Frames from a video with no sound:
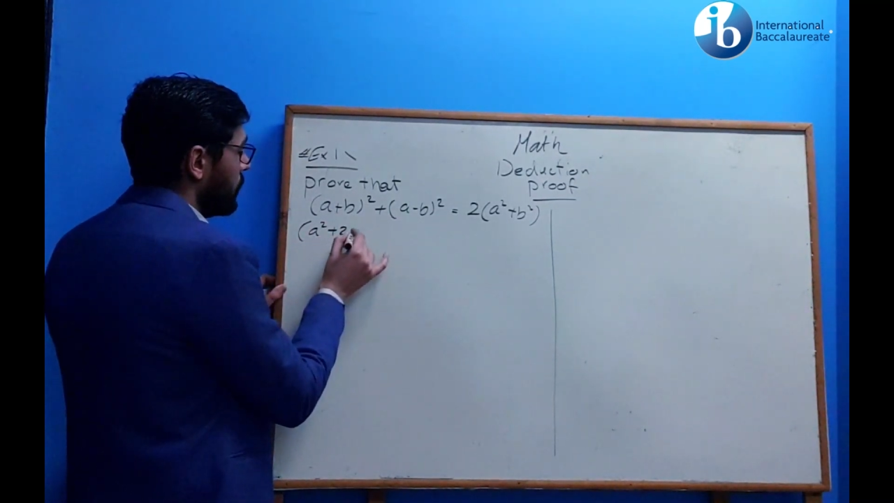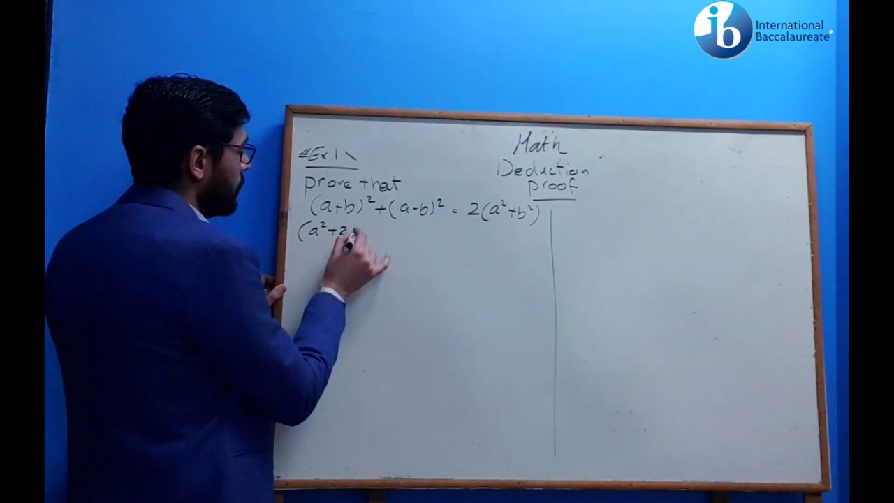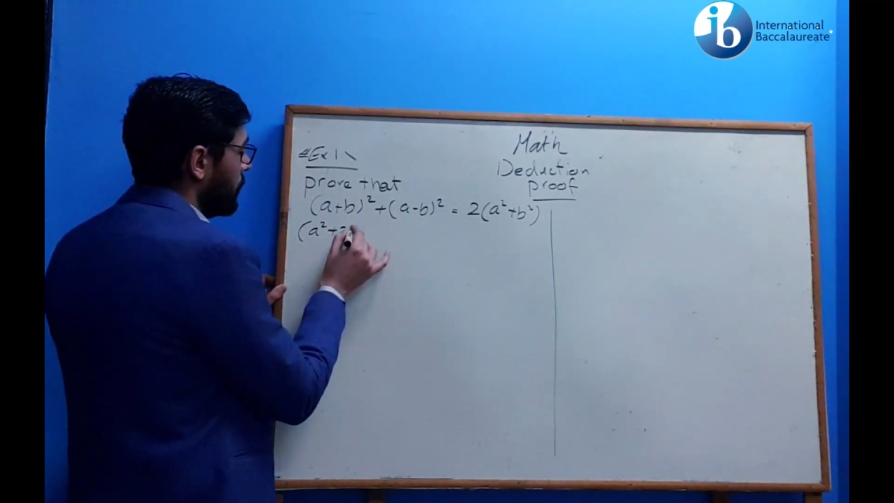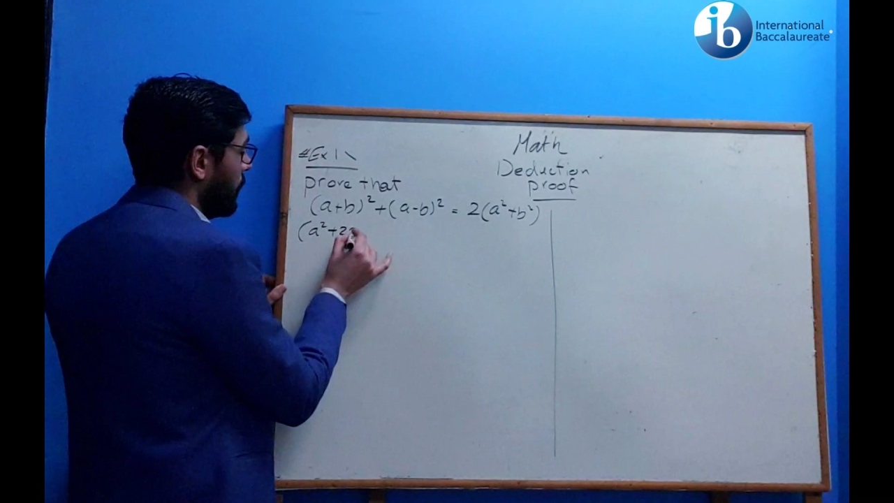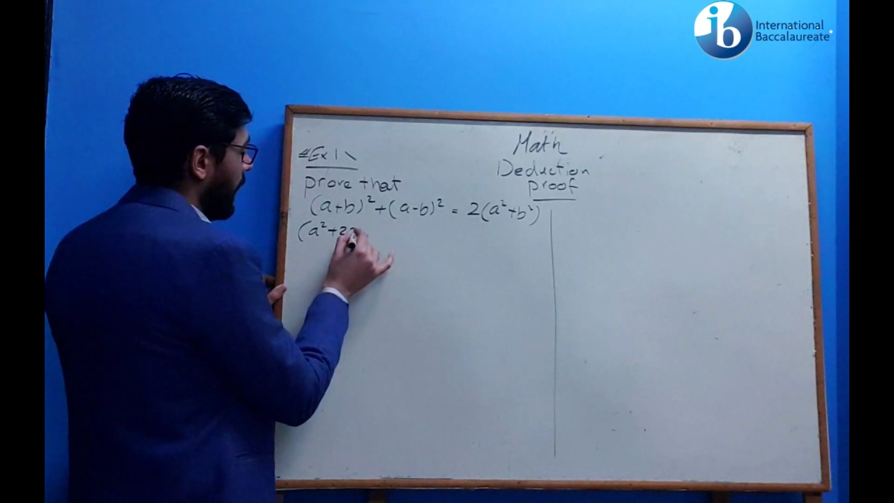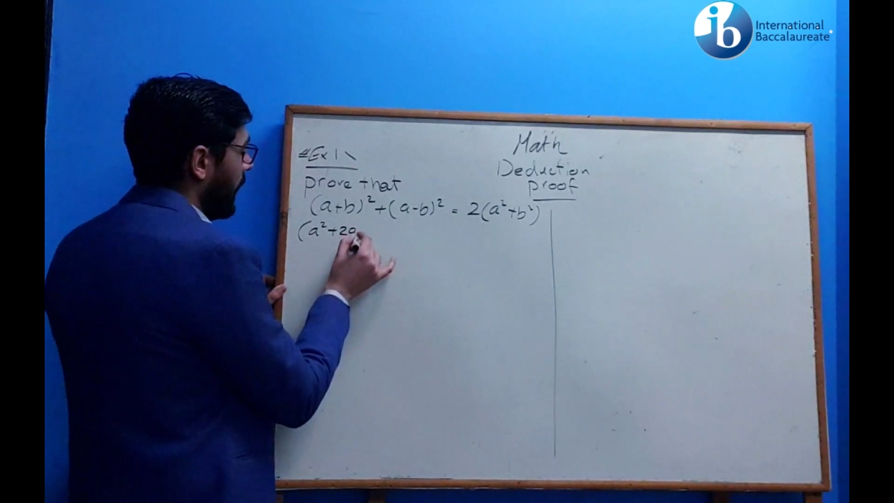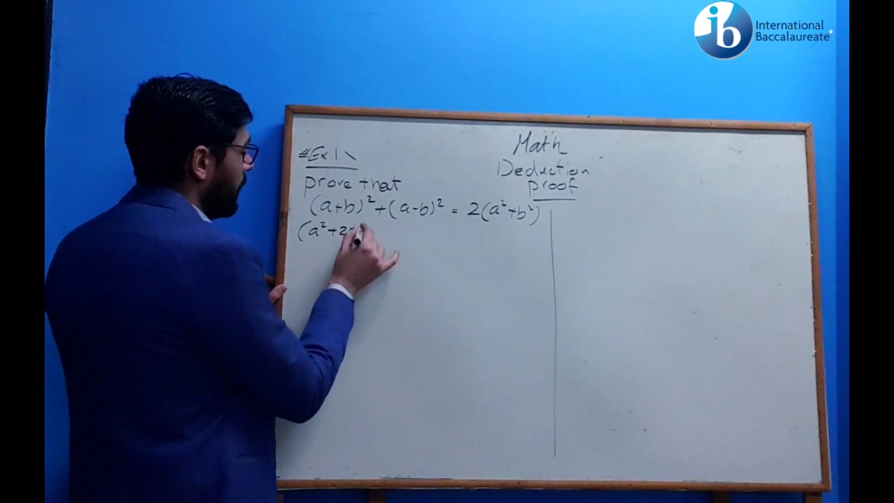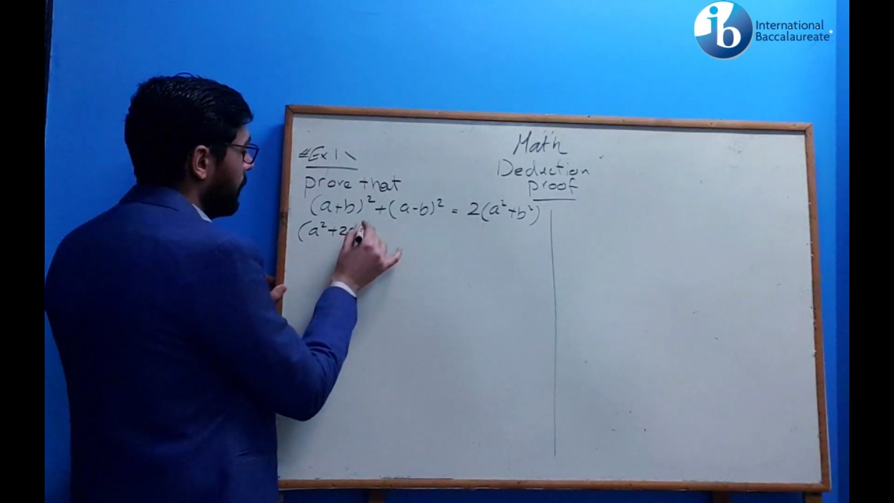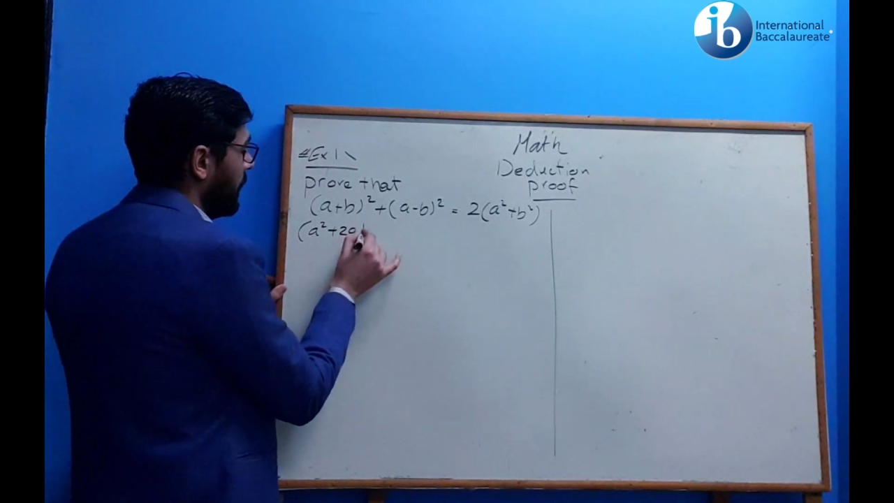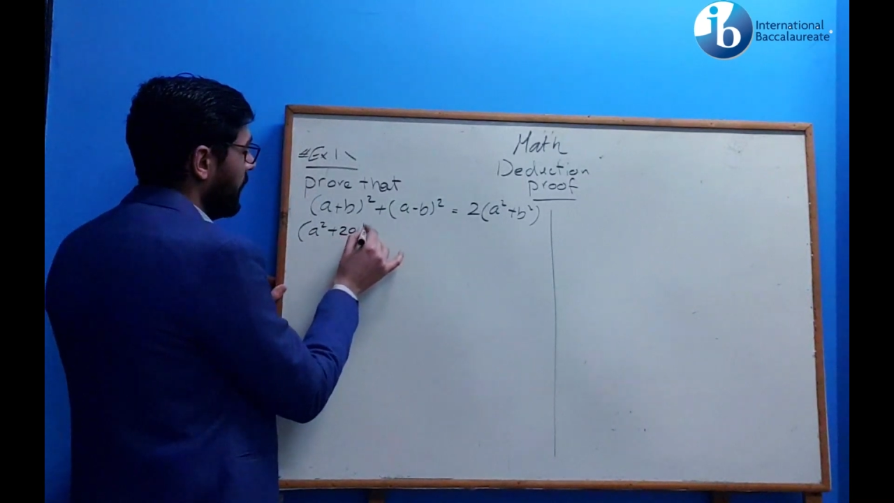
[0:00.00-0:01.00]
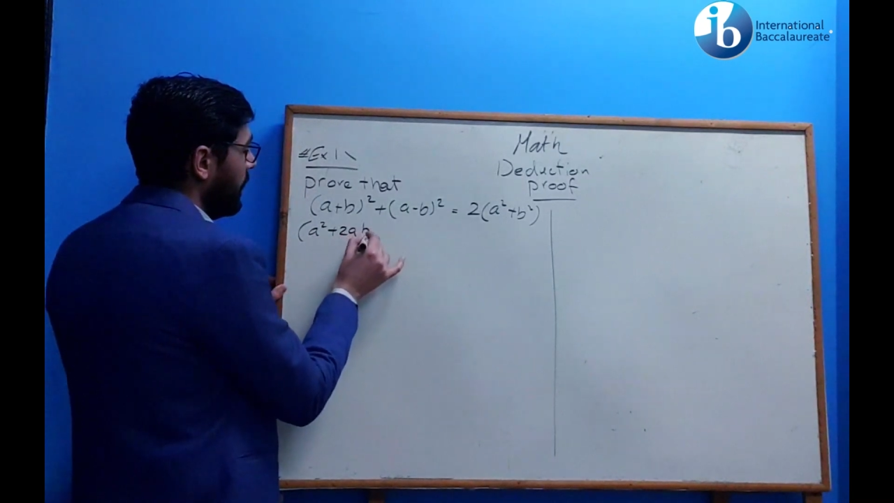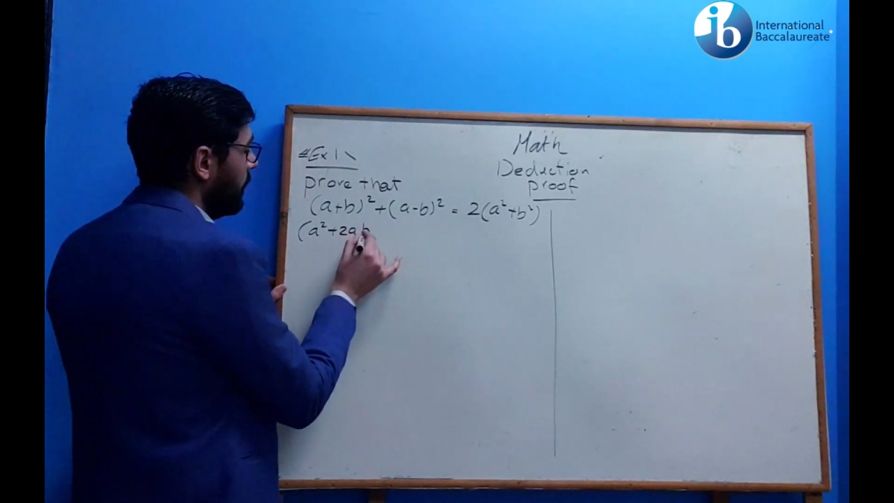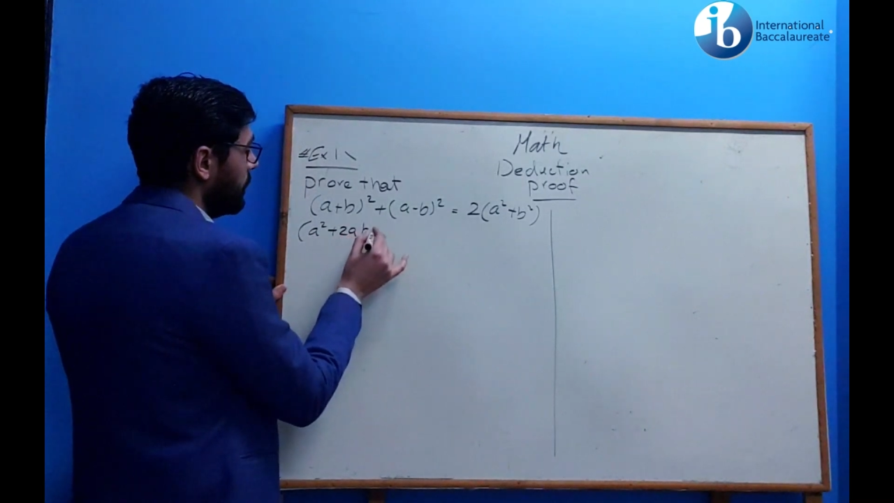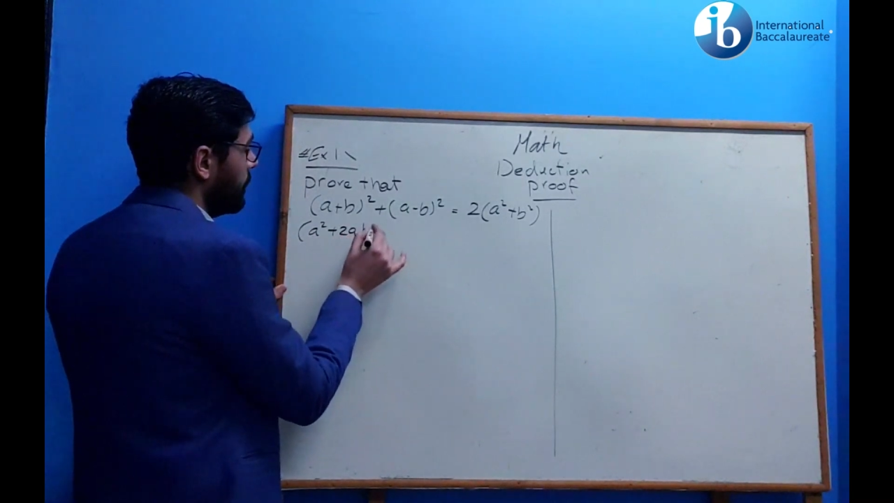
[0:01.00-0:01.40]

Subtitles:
2ab